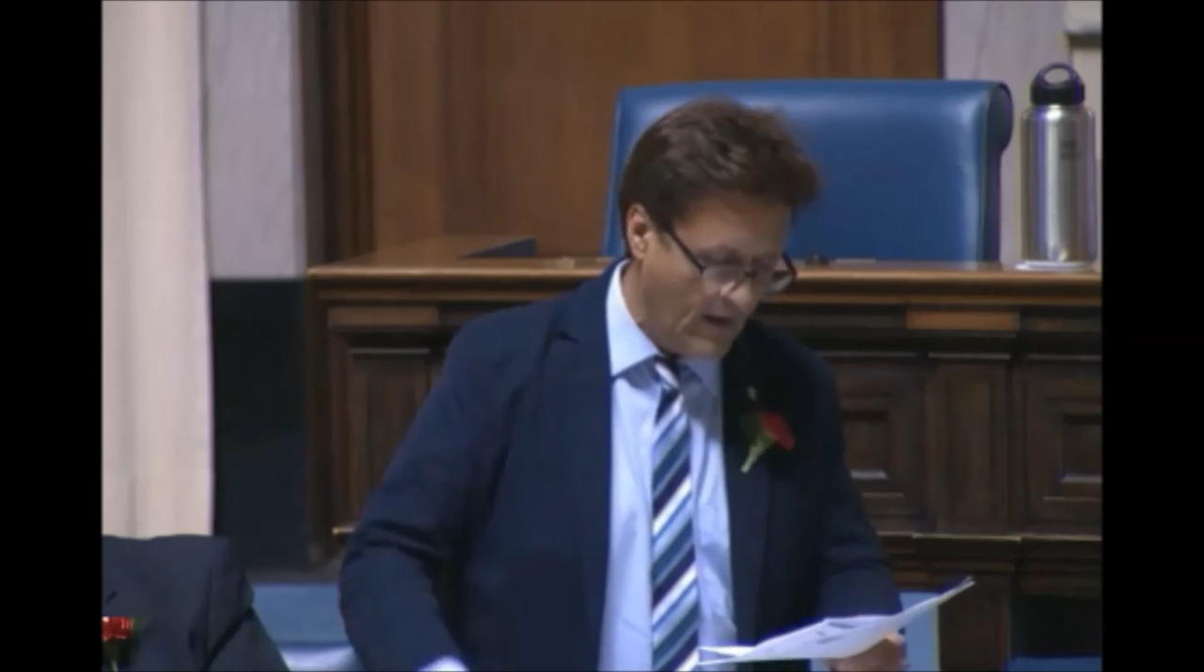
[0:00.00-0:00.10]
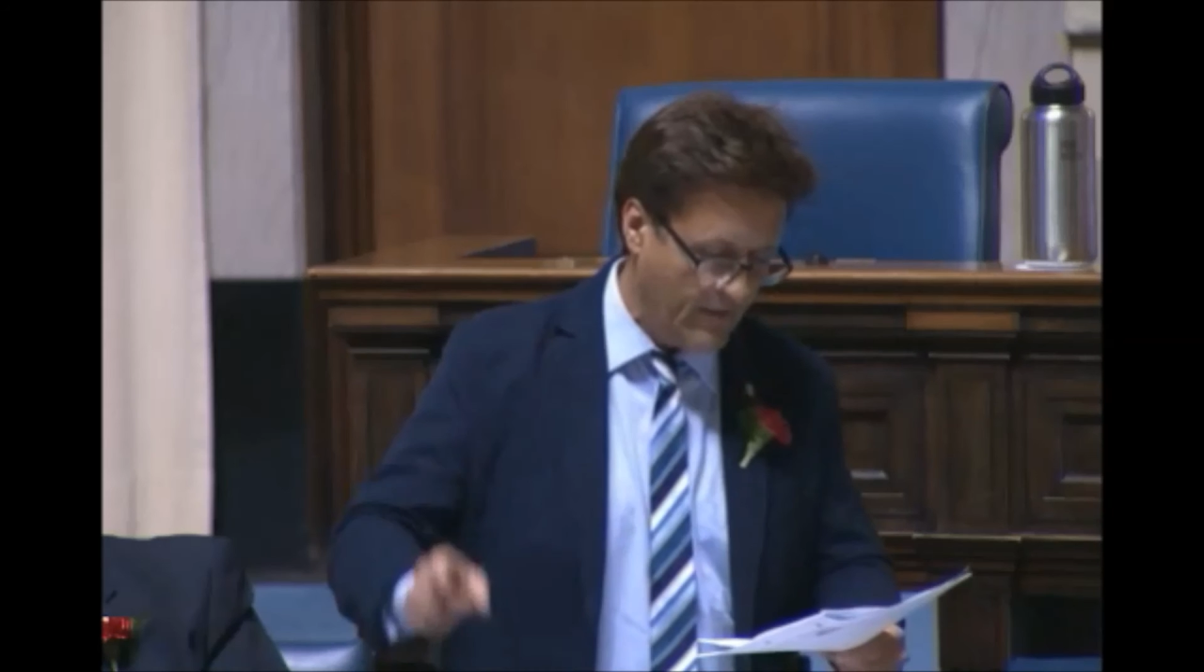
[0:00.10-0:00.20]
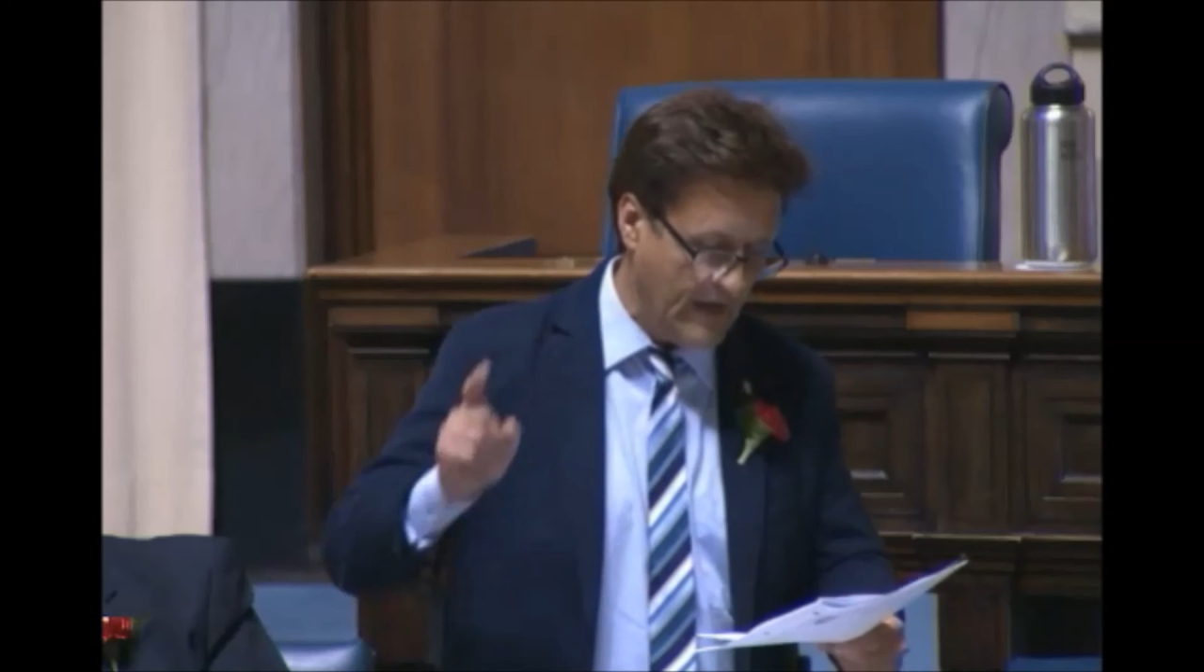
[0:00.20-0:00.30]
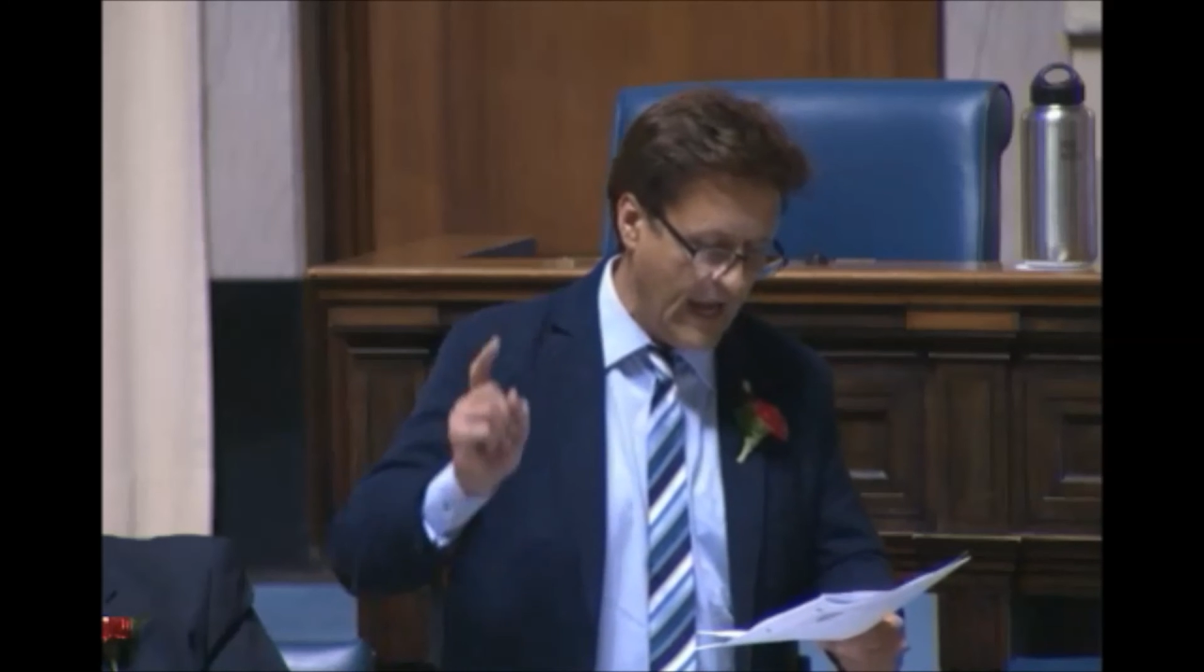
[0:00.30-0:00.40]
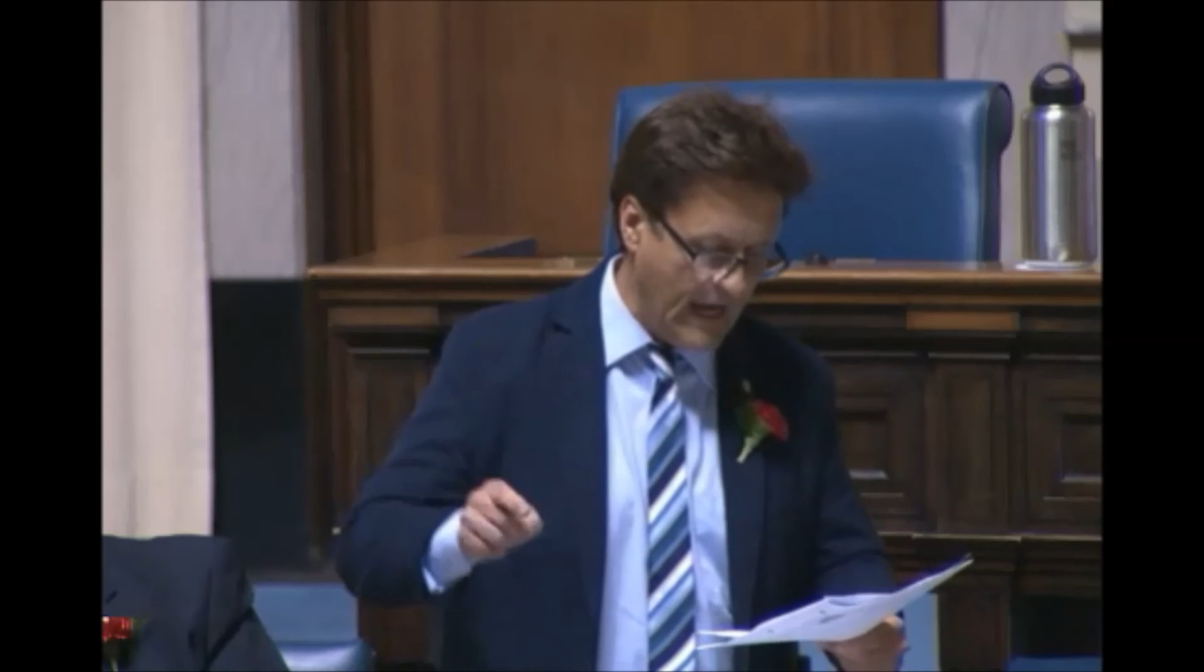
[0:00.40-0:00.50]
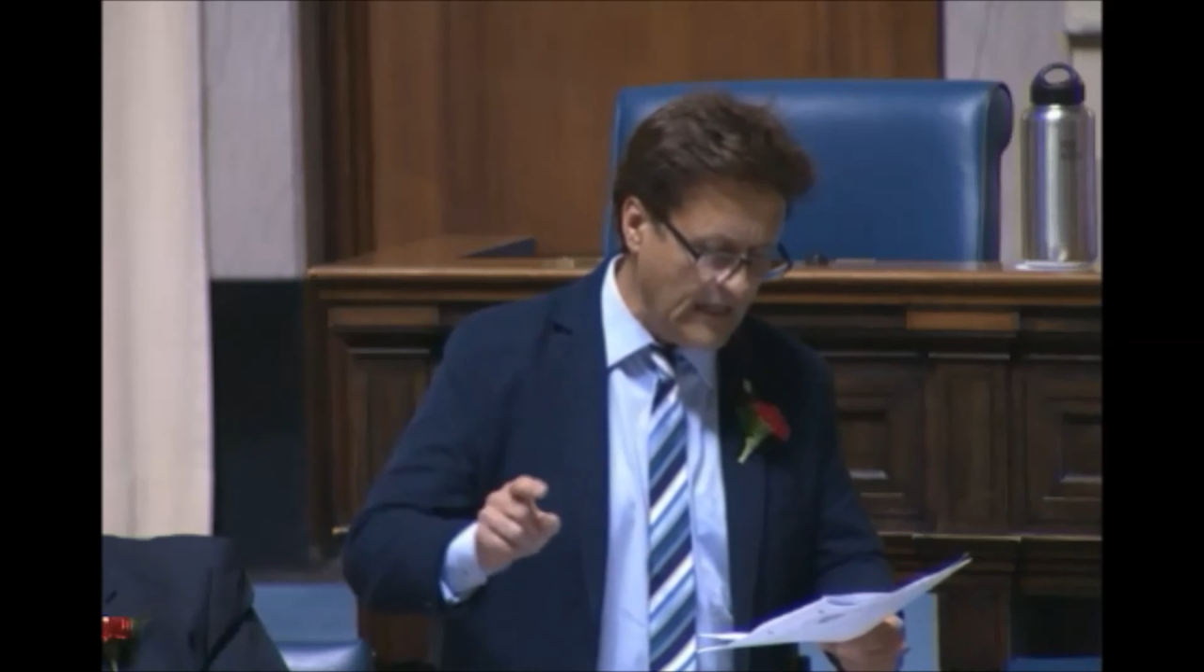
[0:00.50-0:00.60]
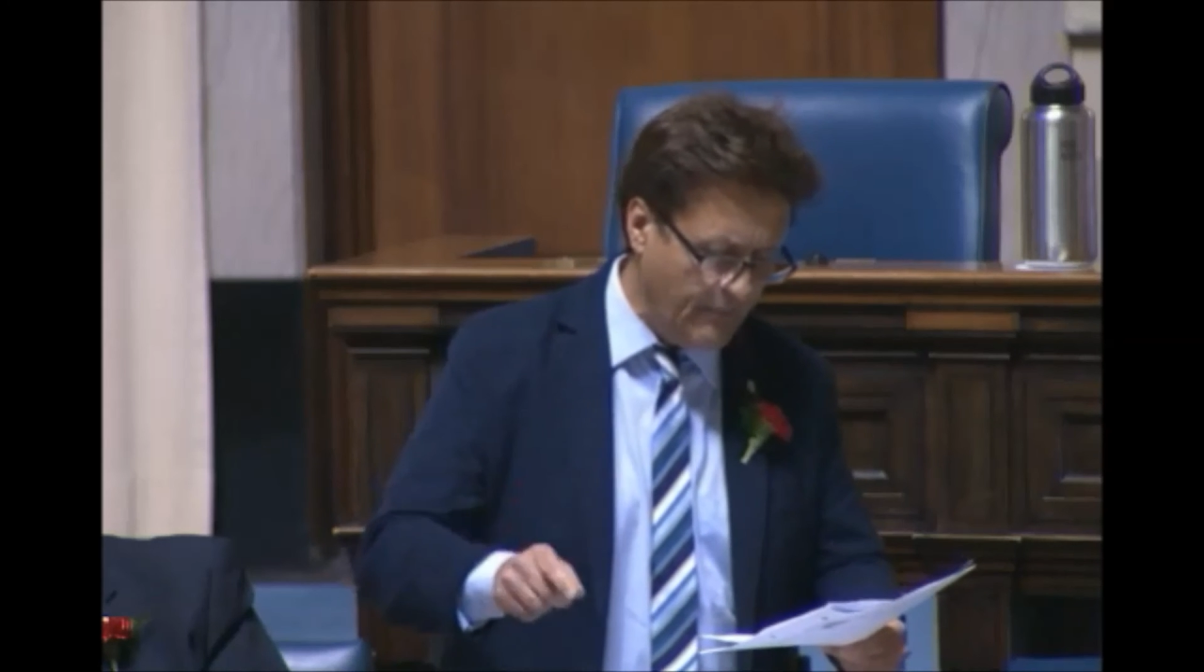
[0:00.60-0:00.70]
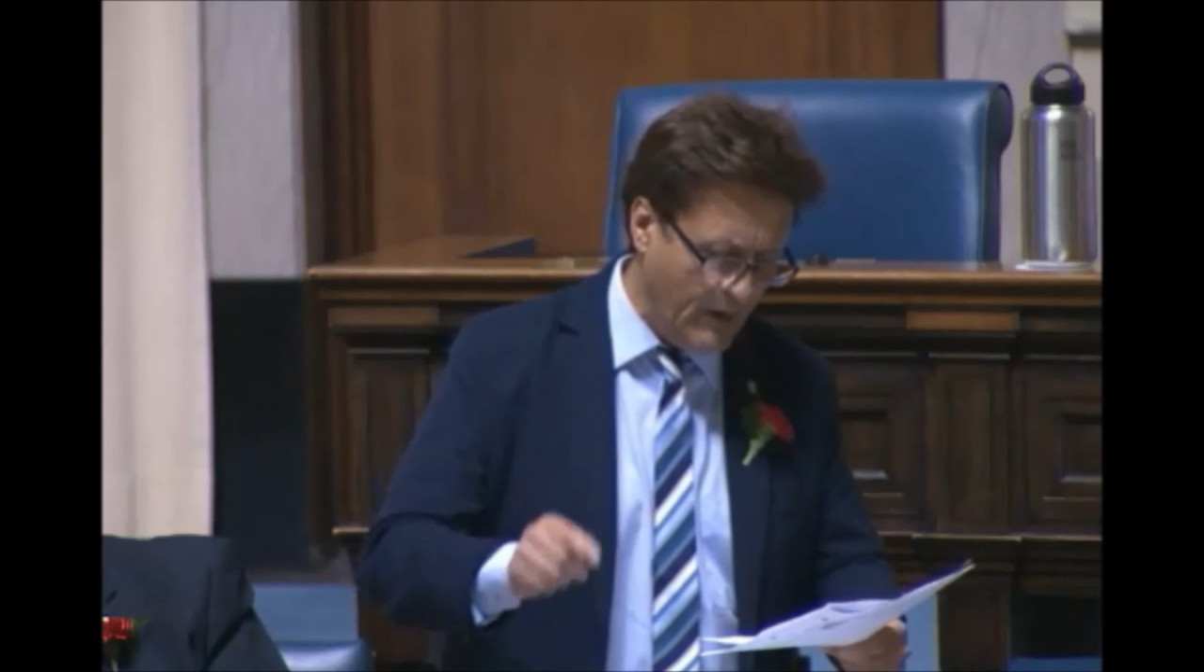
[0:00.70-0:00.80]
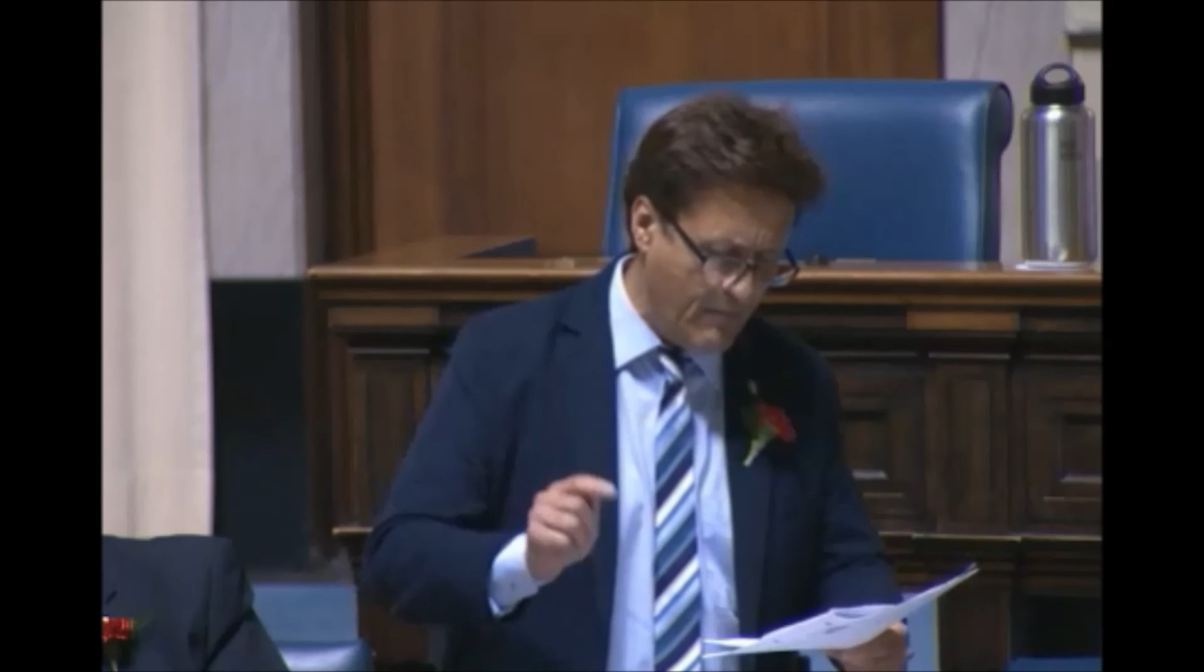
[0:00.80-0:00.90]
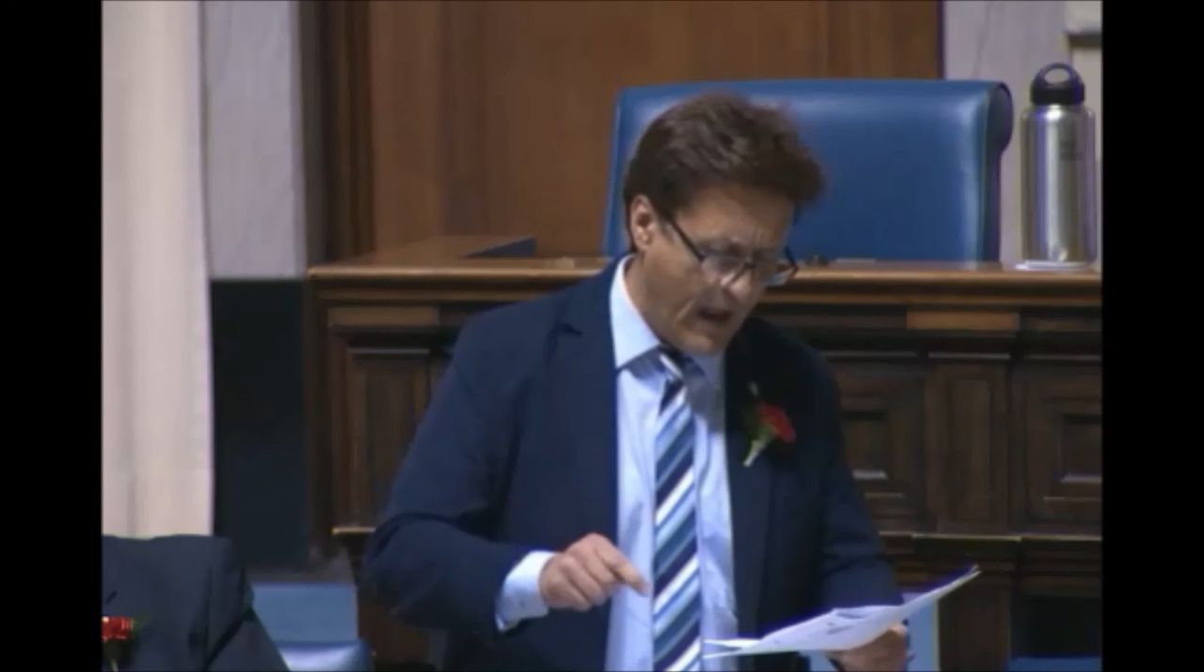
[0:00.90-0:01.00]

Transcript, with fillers: The NDP